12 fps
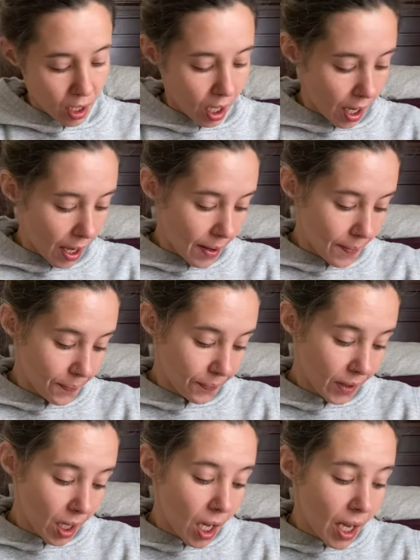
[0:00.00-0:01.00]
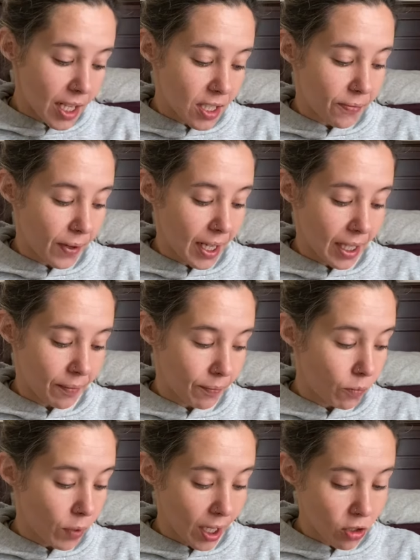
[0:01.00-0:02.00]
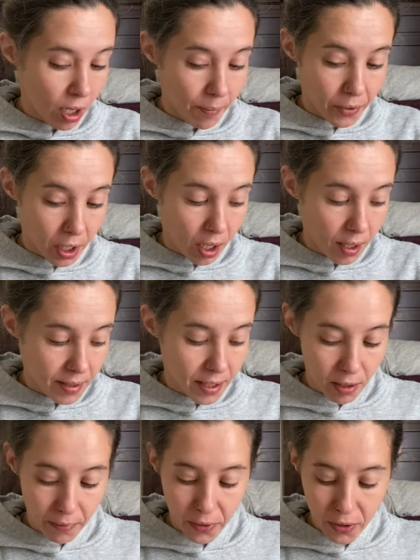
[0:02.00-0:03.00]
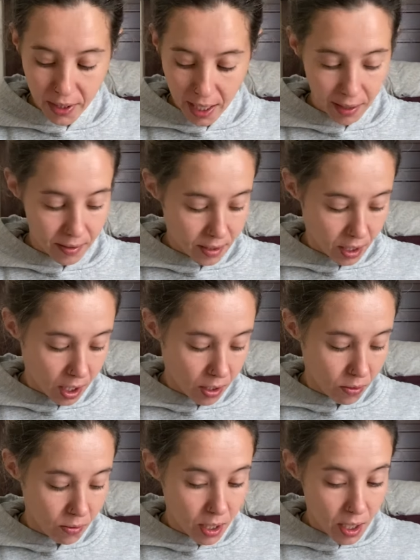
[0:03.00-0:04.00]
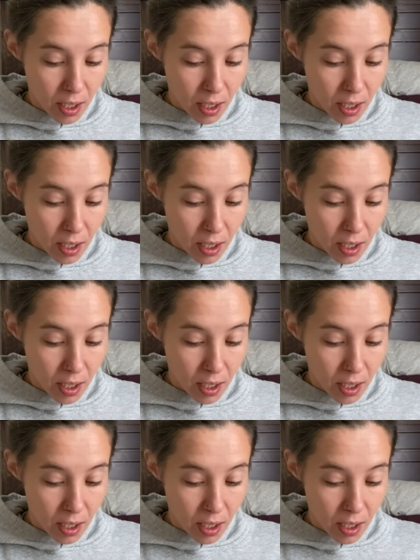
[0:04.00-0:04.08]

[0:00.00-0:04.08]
Um, it's funny, when I dropped the cards here a few seconds ago,